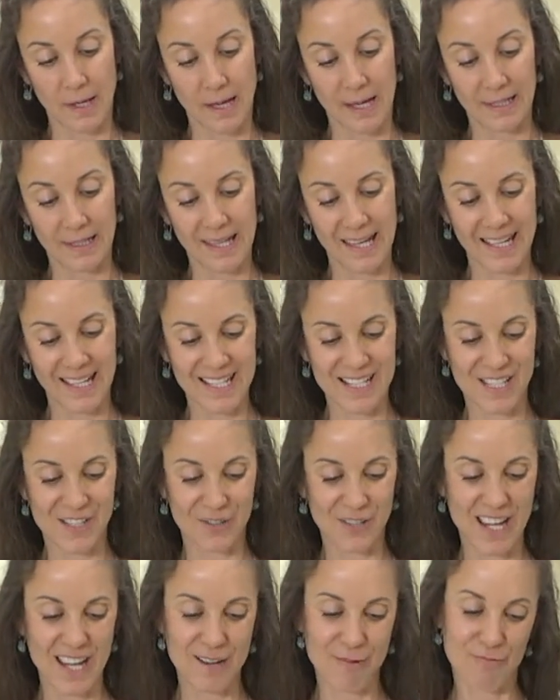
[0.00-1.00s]
I like it
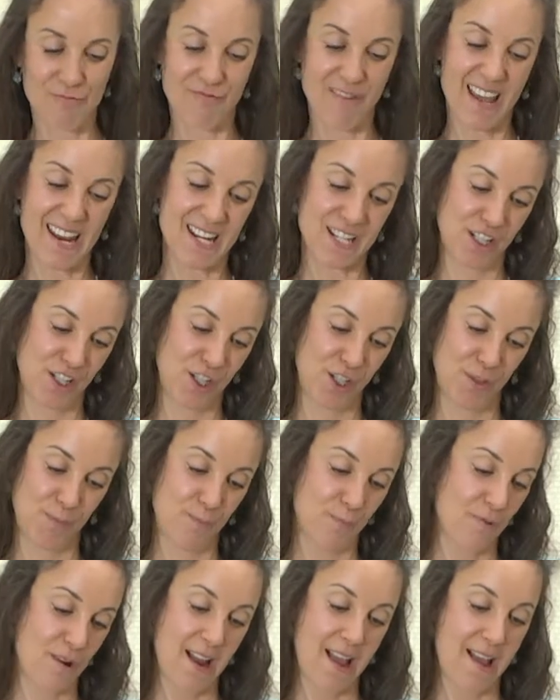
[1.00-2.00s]
still kind of reddish
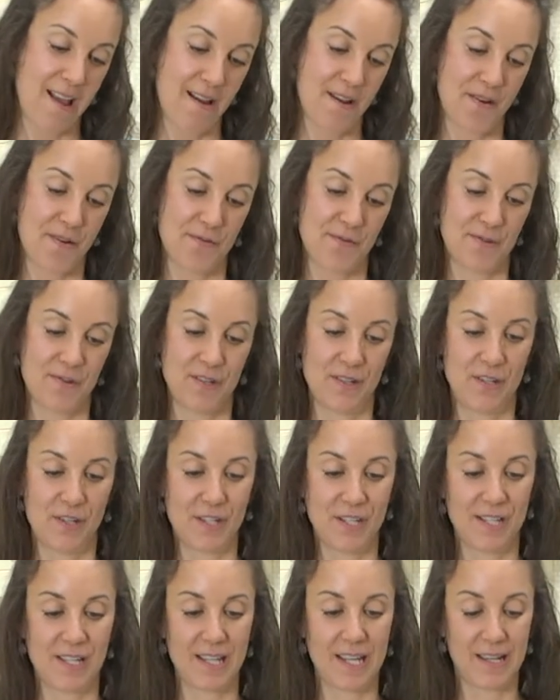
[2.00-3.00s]
brown,
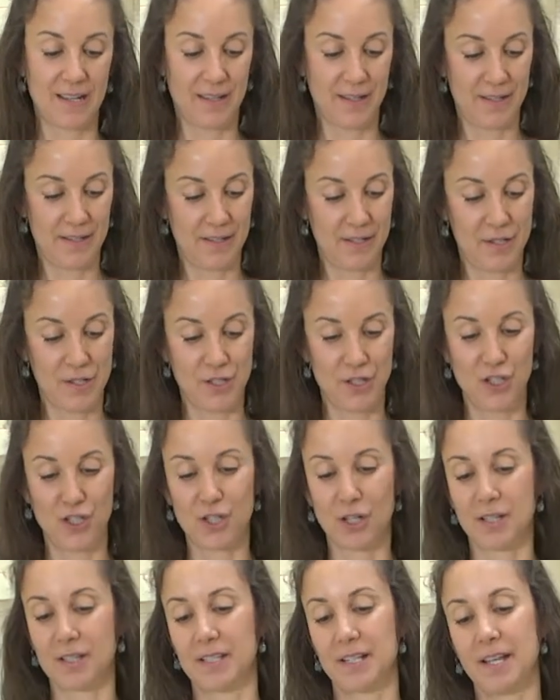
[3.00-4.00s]
just like
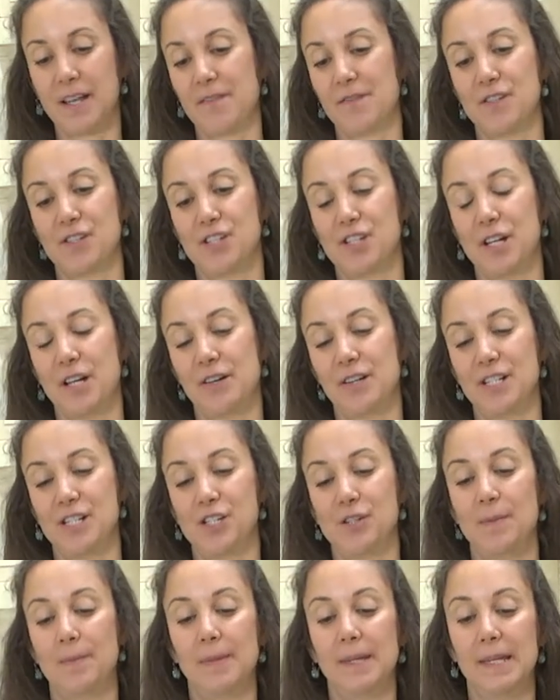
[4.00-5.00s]
chocolate covered cherry
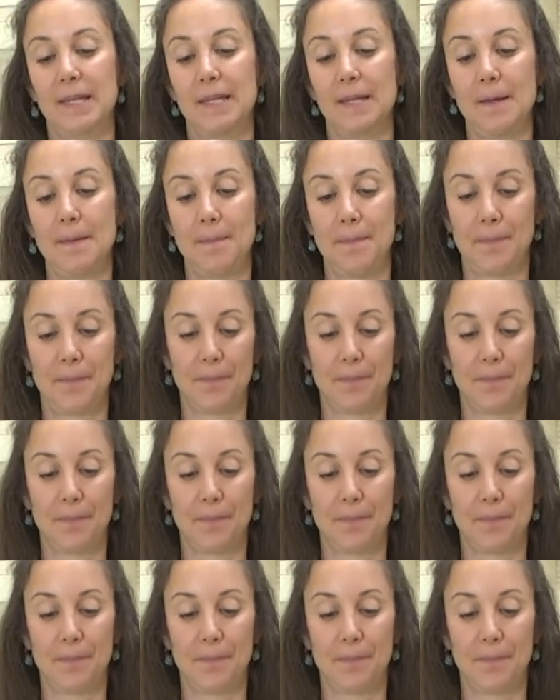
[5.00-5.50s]
should be.